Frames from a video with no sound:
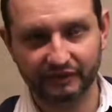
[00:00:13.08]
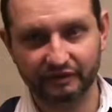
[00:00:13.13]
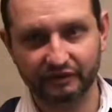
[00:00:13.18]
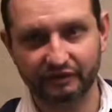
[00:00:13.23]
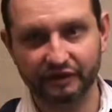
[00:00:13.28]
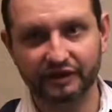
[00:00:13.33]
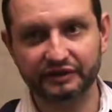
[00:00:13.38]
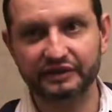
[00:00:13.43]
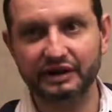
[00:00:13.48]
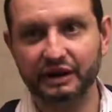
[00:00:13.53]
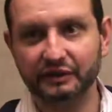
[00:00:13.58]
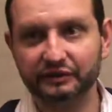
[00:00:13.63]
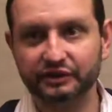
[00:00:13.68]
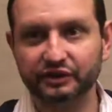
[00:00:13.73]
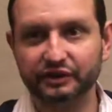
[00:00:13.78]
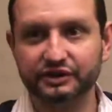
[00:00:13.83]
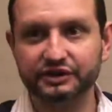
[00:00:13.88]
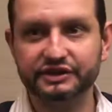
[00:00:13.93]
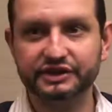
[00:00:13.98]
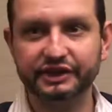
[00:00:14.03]
run down
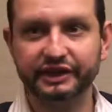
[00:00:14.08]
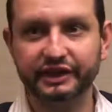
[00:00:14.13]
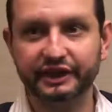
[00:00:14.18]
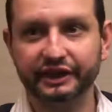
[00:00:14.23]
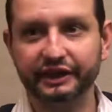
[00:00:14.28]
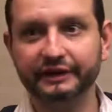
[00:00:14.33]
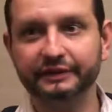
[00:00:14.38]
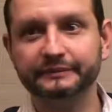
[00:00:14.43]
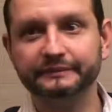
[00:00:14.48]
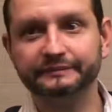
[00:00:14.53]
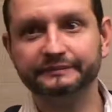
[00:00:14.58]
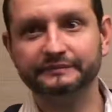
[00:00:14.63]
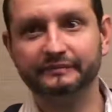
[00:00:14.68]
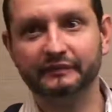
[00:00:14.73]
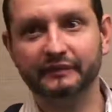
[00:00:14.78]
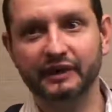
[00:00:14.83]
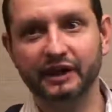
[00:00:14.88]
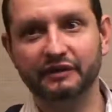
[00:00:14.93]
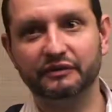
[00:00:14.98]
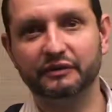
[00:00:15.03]
to the city,
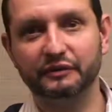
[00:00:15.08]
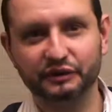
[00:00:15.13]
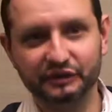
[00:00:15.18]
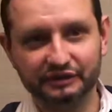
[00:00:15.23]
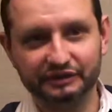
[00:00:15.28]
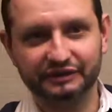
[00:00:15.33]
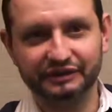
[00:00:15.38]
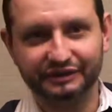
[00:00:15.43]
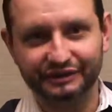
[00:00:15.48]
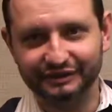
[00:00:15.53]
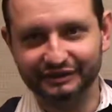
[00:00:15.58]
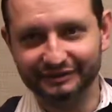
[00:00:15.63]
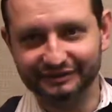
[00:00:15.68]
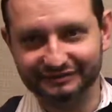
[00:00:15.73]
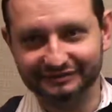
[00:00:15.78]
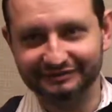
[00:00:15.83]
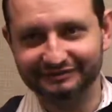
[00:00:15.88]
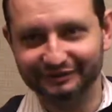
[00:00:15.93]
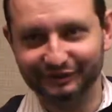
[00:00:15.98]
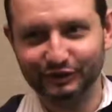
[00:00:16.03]
and we would, you know,
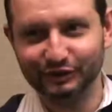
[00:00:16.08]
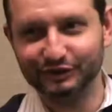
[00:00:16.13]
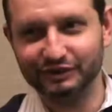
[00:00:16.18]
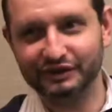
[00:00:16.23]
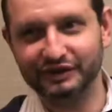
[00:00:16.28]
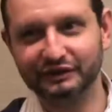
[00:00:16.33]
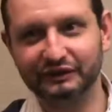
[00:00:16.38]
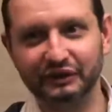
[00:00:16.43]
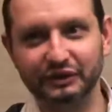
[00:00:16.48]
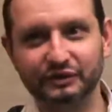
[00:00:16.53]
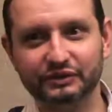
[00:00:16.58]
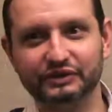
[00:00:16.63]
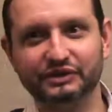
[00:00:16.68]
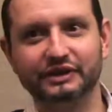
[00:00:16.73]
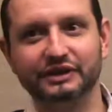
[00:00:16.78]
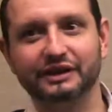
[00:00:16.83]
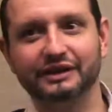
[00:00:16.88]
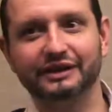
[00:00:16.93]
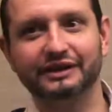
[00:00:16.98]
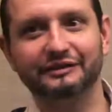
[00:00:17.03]
do the
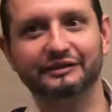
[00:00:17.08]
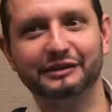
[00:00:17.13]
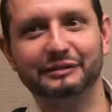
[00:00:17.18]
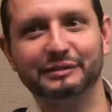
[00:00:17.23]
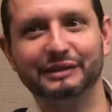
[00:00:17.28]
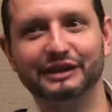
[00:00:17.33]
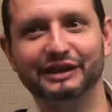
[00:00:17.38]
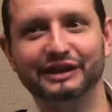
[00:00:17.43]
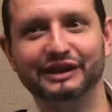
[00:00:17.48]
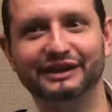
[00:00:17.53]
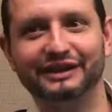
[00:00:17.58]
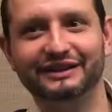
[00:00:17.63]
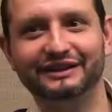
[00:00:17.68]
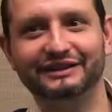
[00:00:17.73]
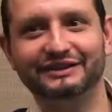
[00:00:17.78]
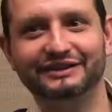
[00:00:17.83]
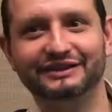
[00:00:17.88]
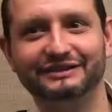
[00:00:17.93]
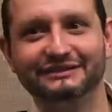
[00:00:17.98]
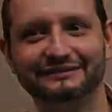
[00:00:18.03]
revolution like everybody else.